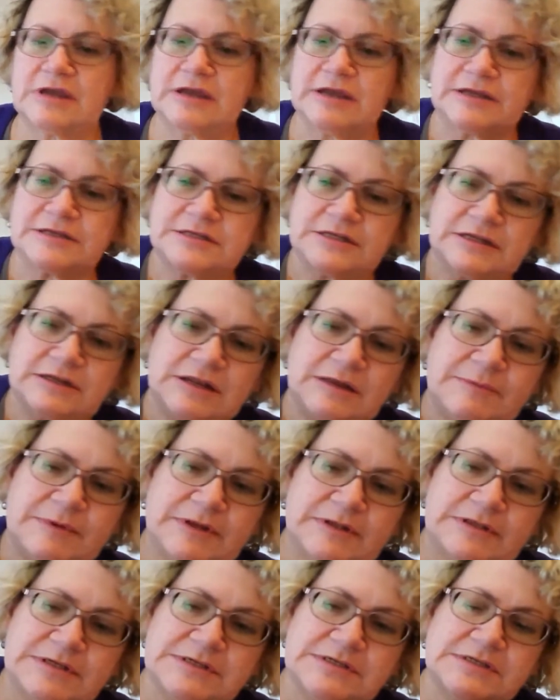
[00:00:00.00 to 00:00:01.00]
excellent. I
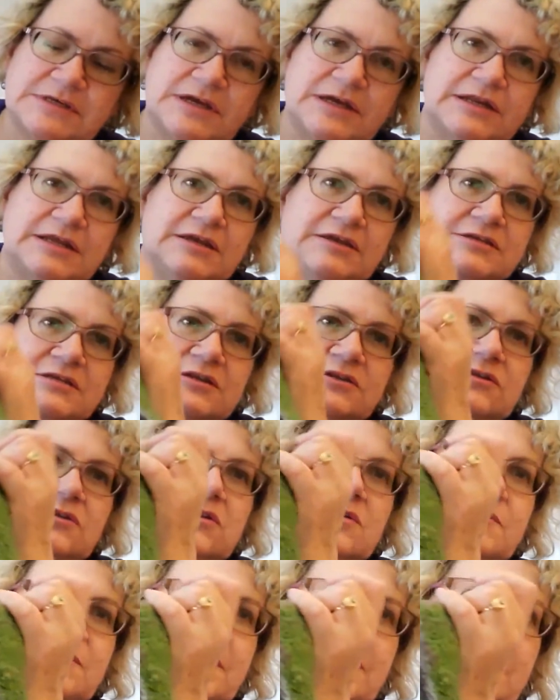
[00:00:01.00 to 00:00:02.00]
mean, this side here is a
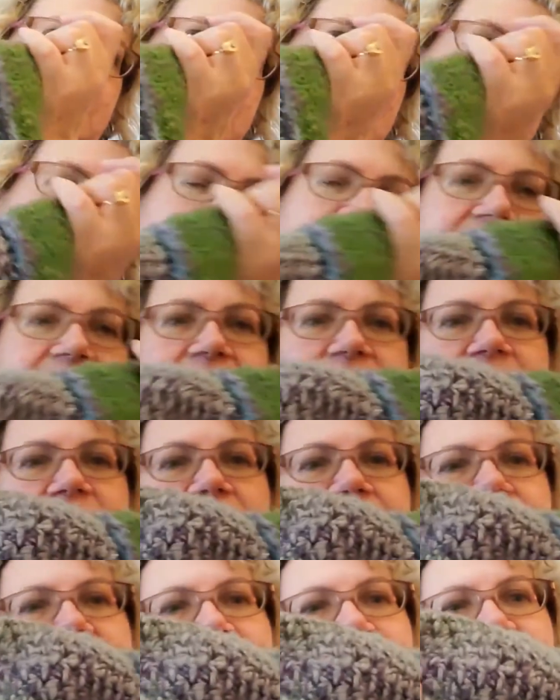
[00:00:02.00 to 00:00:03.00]
little bit
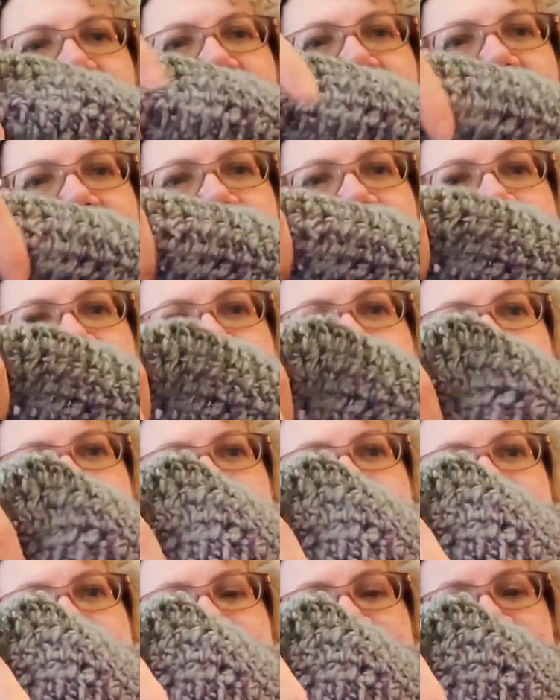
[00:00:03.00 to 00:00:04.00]
finer
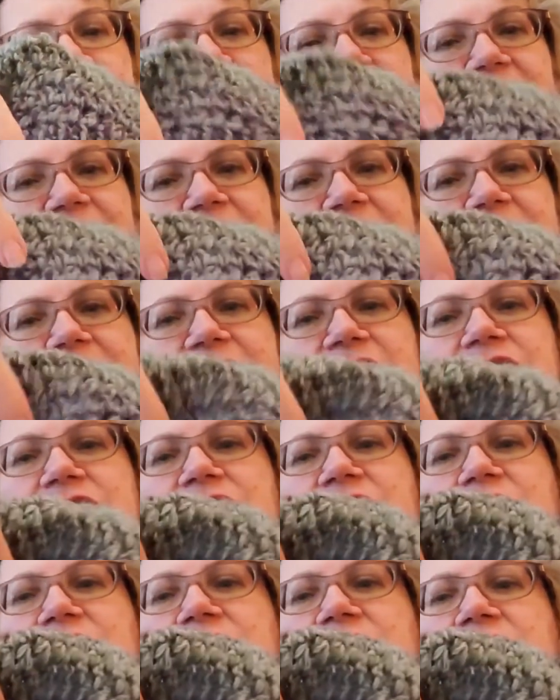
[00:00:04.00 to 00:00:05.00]
because I didn't have enough
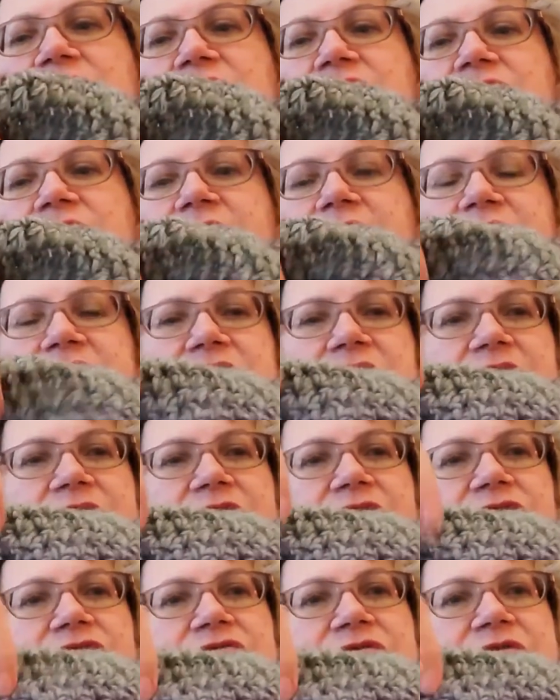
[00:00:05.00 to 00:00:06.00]
Nara Curion, so I
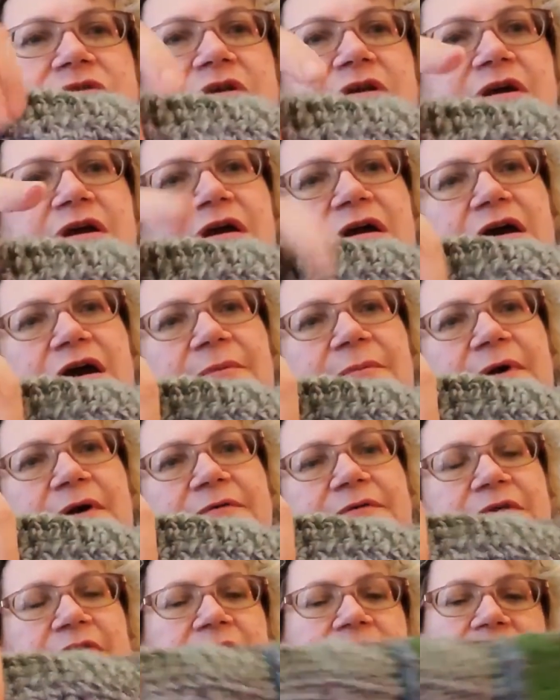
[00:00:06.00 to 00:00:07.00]
used up
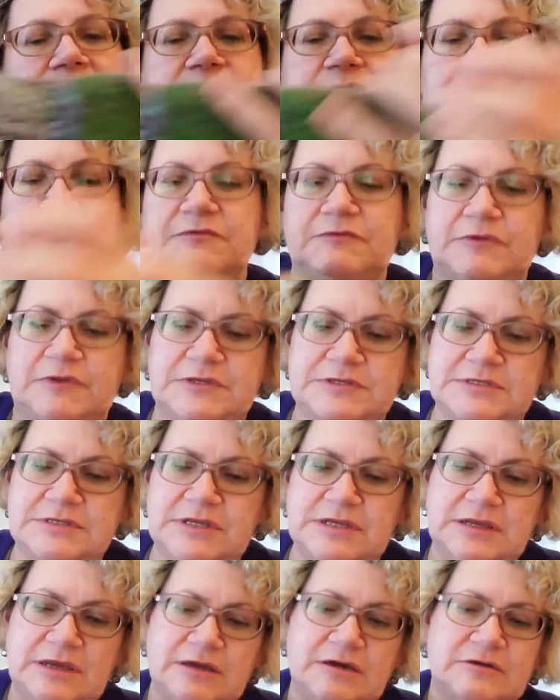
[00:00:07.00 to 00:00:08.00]
other yarns. But if you can
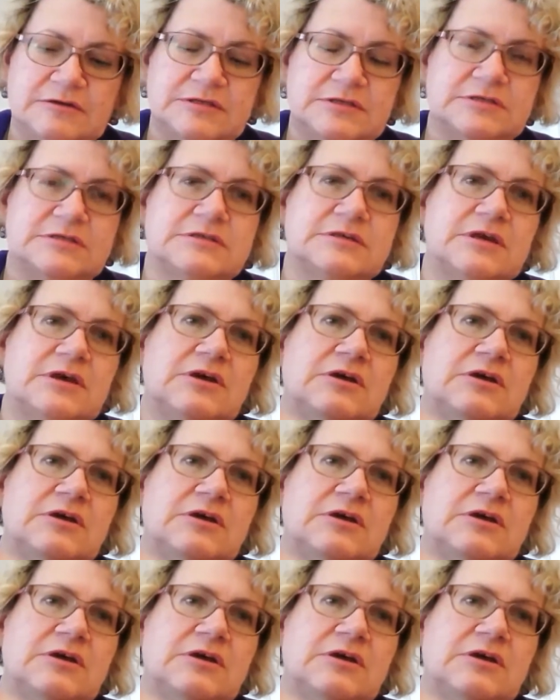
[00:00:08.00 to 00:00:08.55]
see how this is